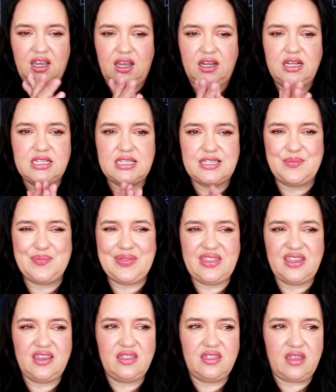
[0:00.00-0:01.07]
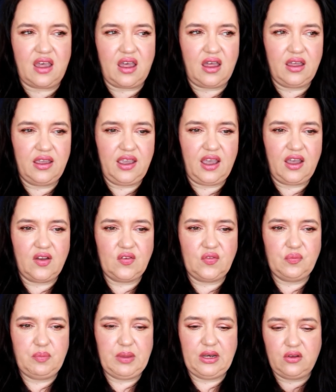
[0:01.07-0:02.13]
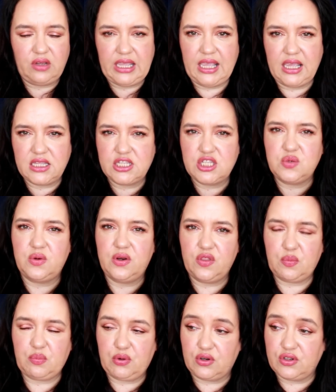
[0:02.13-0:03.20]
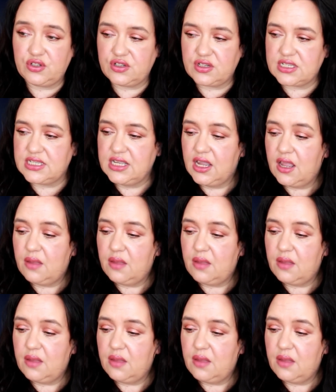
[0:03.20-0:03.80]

And it's something that I have been looking into and other products.